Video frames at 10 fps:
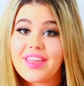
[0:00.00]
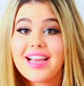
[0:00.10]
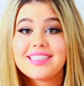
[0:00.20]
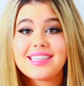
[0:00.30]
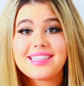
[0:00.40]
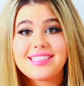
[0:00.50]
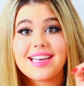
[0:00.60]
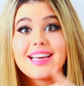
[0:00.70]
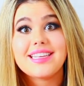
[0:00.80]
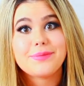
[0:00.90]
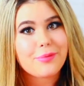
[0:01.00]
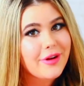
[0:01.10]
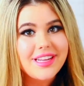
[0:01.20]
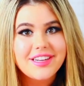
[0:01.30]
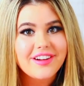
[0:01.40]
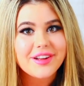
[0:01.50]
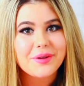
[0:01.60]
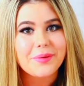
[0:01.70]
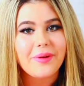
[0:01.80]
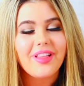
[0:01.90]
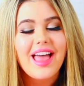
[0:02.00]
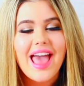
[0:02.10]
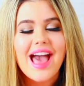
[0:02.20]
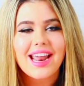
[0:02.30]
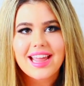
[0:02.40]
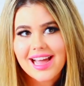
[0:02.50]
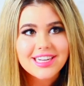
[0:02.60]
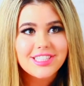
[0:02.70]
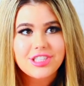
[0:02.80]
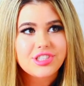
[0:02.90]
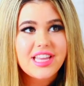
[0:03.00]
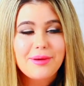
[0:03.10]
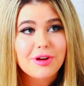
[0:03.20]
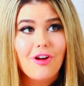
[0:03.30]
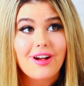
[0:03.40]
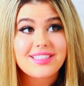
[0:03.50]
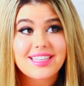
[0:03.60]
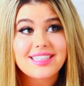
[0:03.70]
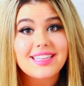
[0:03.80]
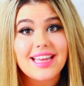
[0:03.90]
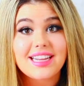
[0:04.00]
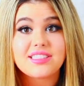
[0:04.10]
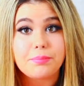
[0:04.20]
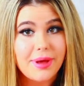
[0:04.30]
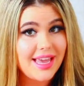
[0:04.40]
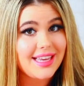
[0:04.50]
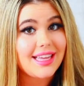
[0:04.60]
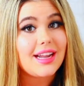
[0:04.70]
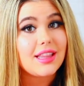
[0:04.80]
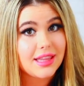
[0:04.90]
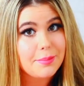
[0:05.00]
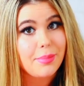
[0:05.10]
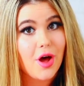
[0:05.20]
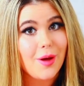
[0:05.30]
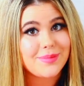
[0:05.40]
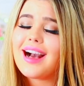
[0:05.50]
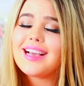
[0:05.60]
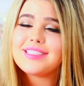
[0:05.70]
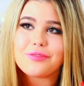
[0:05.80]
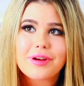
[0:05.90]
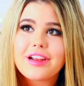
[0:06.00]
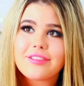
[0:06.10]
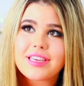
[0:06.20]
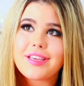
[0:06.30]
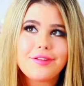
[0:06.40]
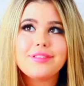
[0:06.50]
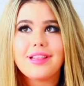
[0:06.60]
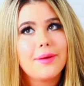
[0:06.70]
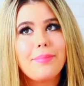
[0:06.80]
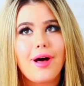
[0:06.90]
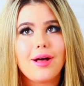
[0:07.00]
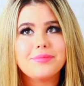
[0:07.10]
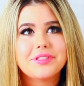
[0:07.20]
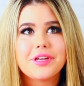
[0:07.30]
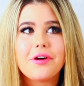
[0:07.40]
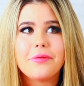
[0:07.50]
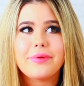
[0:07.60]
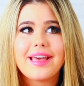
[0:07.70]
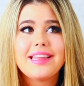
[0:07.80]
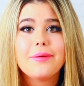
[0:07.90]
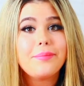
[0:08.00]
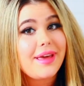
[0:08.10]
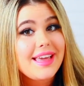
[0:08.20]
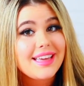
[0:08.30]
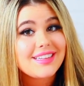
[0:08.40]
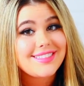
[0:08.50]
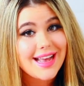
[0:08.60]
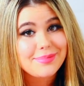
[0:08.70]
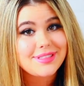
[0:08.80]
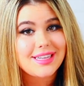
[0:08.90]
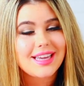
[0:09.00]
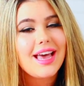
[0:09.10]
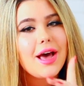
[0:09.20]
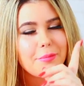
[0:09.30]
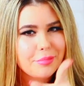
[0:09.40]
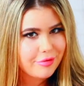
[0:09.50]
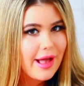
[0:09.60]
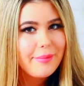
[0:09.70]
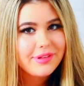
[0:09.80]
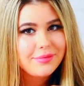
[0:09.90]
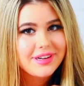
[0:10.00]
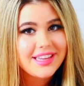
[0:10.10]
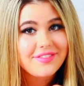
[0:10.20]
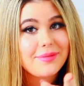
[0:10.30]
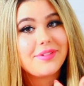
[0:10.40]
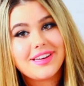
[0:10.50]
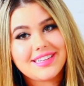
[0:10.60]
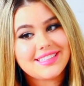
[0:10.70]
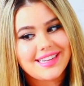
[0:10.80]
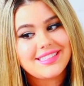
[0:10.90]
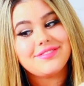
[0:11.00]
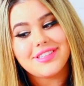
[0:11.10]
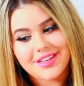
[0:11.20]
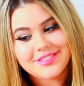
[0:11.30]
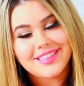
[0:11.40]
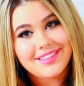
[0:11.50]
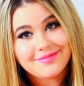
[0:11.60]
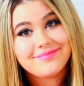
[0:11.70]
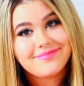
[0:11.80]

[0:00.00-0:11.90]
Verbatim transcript: The next idea is pretty darn cool and I actually just came across this. It is bacon lip balm. Guys rarely use lip balm so getting them bacon chapstick probably would give them good incentive to use it.